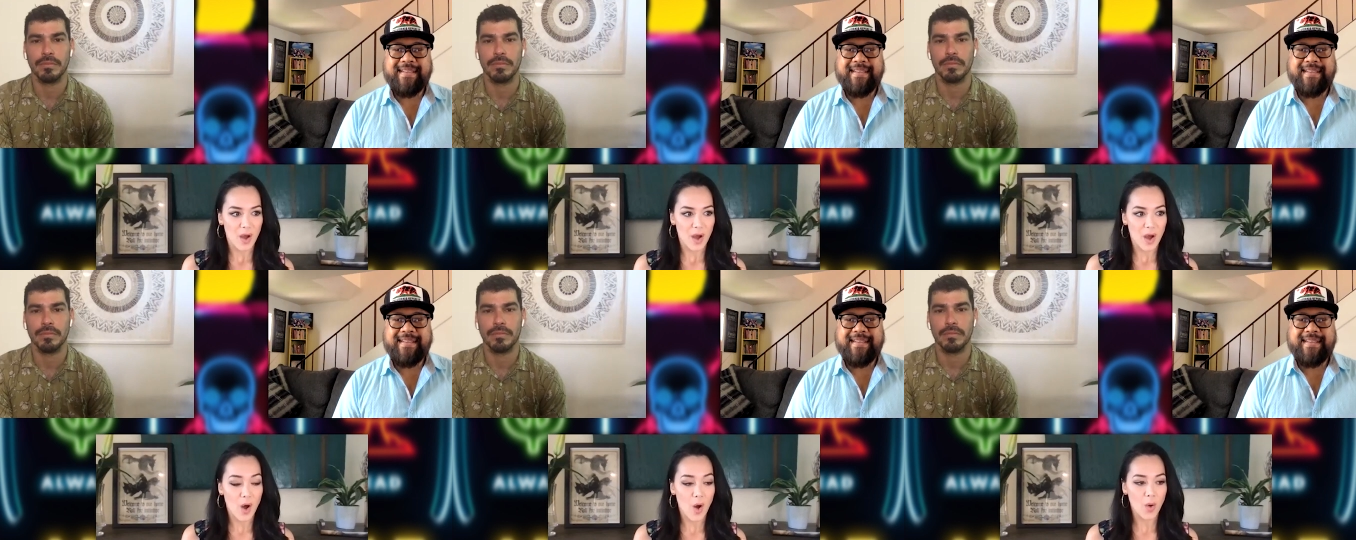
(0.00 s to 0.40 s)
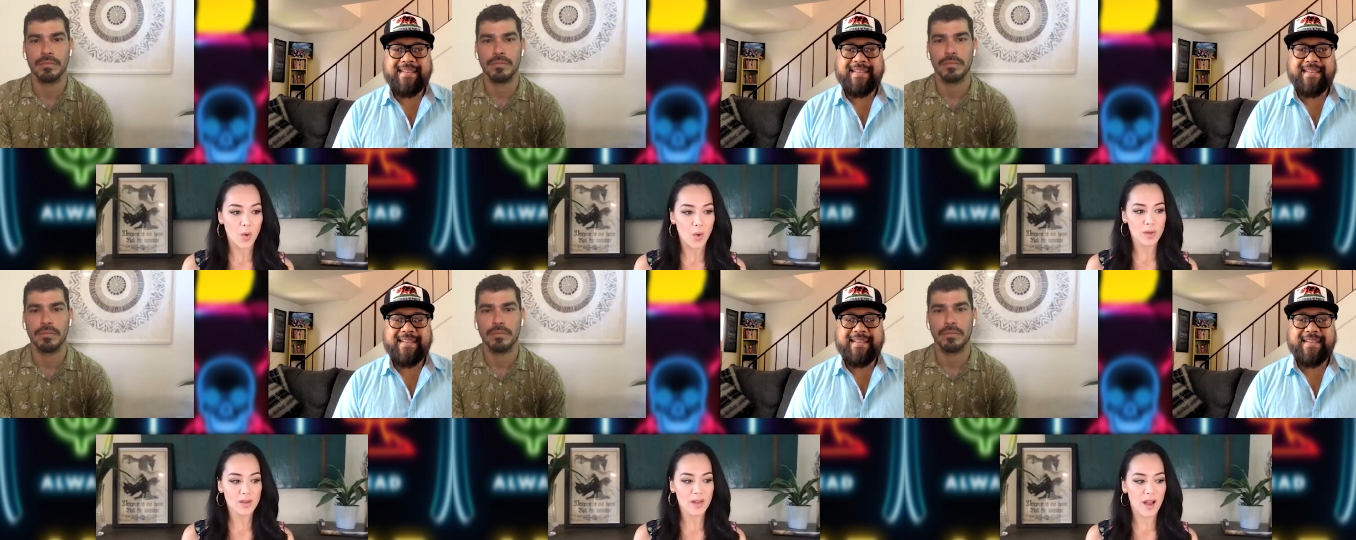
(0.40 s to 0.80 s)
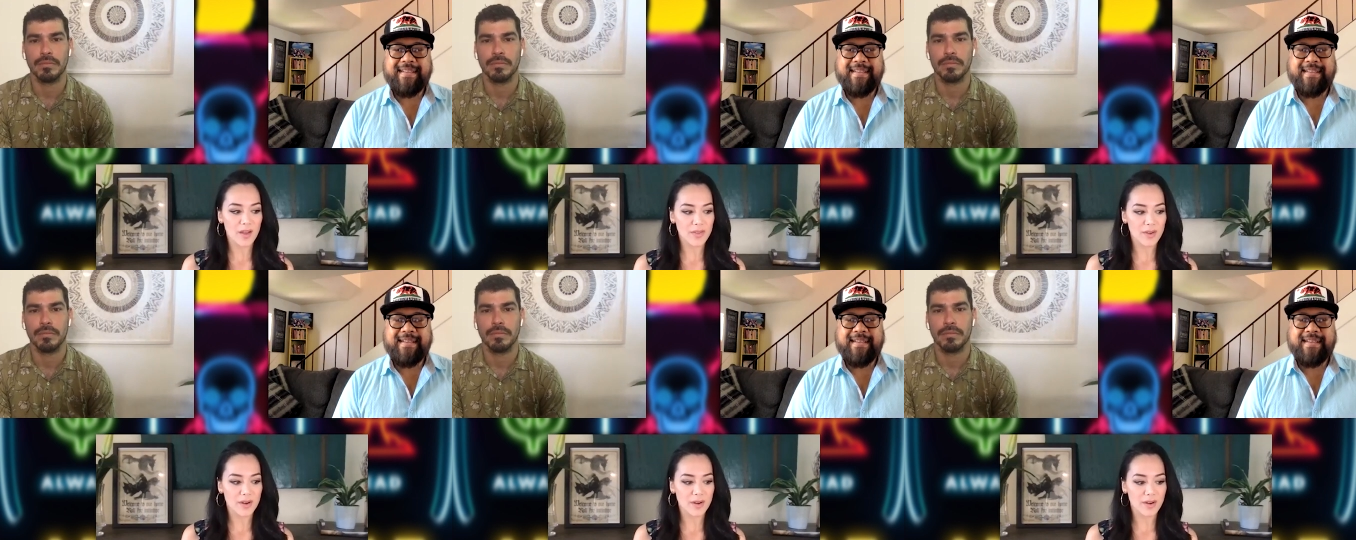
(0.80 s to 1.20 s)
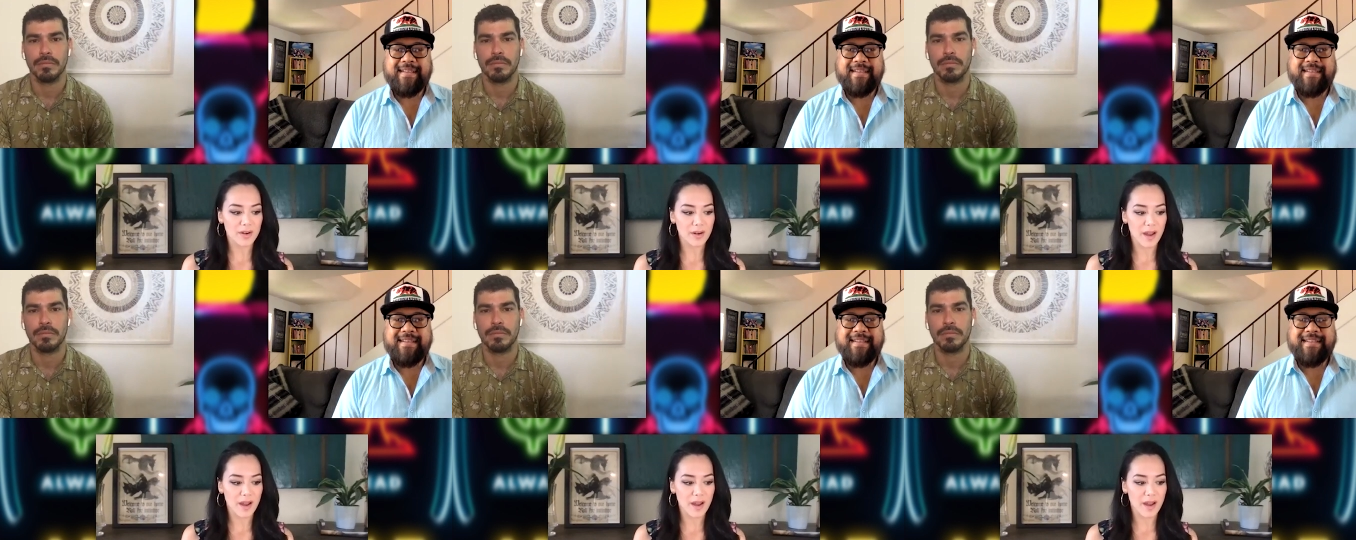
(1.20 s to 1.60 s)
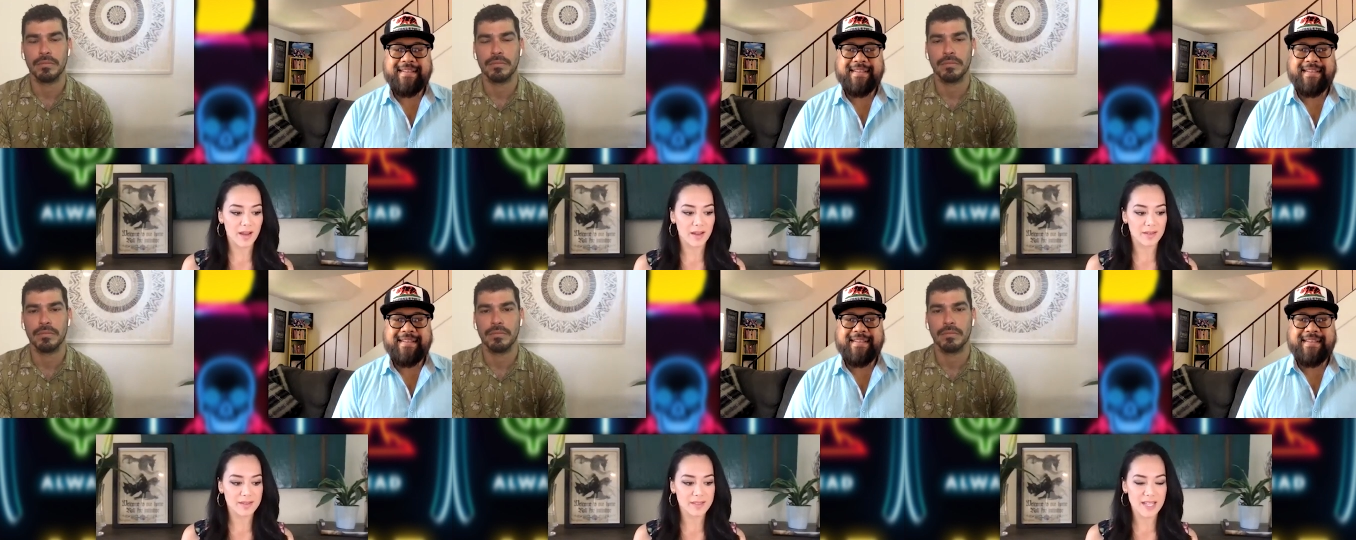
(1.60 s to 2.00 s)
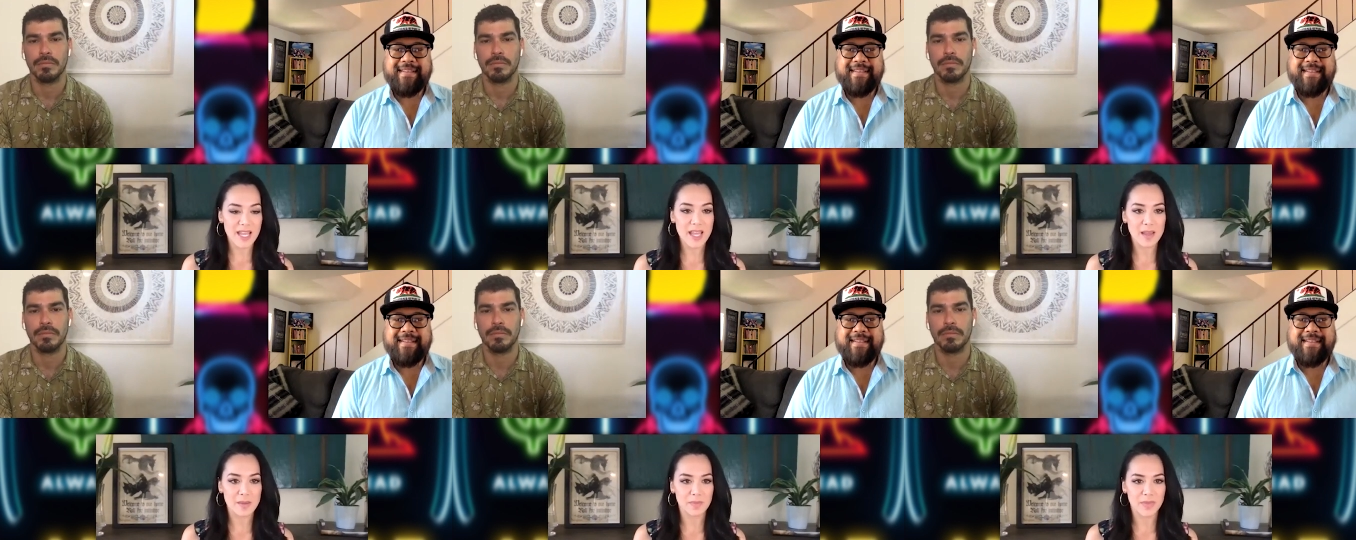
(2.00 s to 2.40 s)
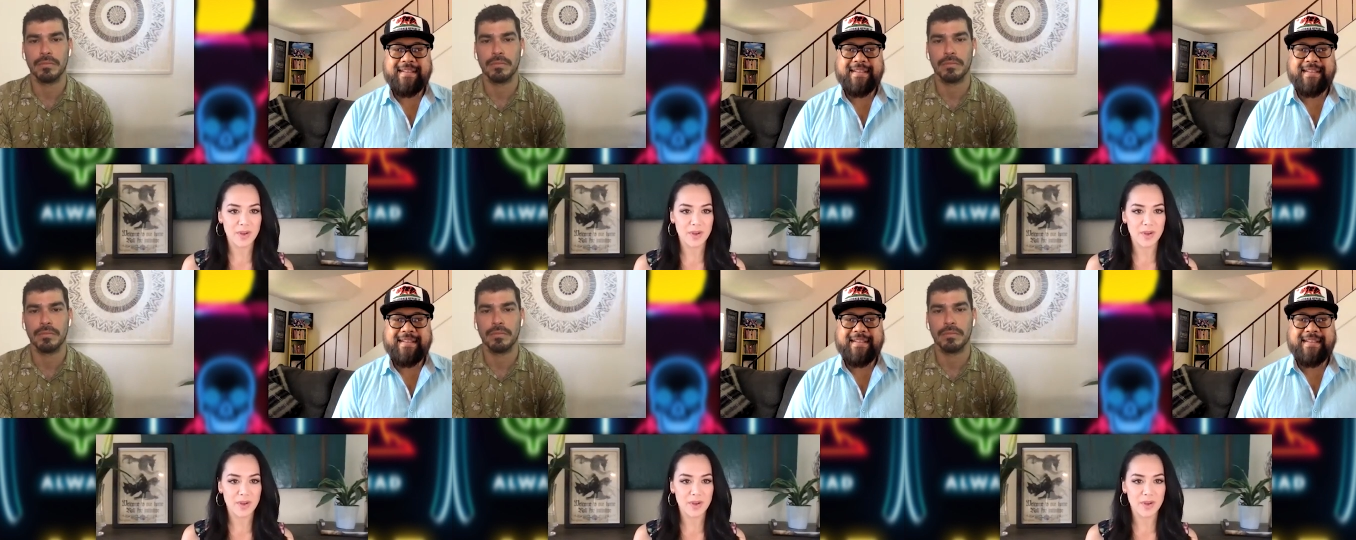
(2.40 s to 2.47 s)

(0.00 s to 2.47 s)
Speaker 1: a whole other uh, team.